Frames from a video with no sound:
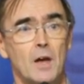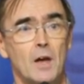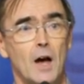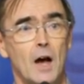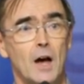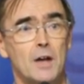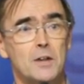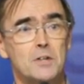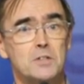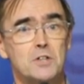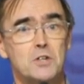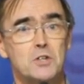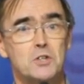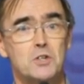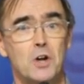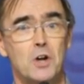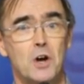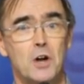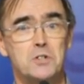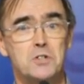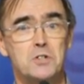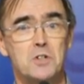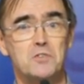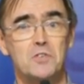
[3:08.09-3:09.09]
and is in
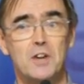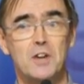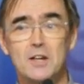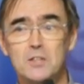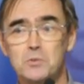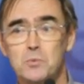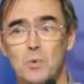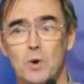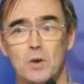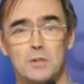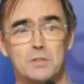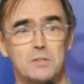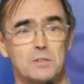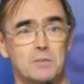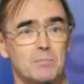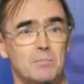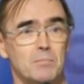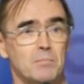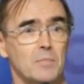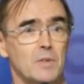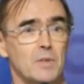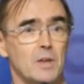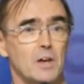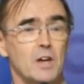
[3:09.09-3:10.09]
charge of, guess what?
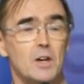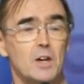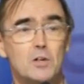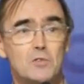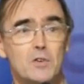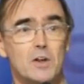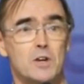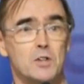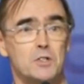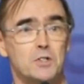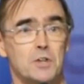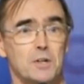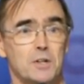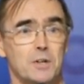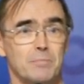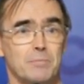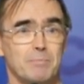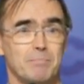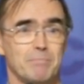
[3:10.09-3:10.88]
Innovation.